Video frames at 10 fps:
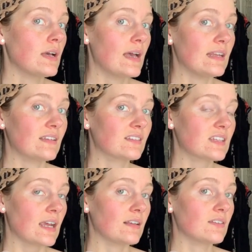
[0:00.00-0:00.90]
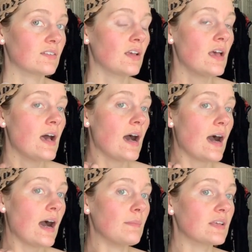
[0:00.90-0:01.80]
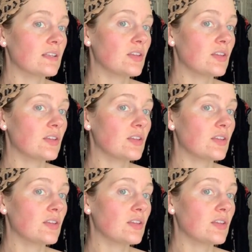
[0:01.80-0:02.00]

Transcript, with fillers: and it stays. Um,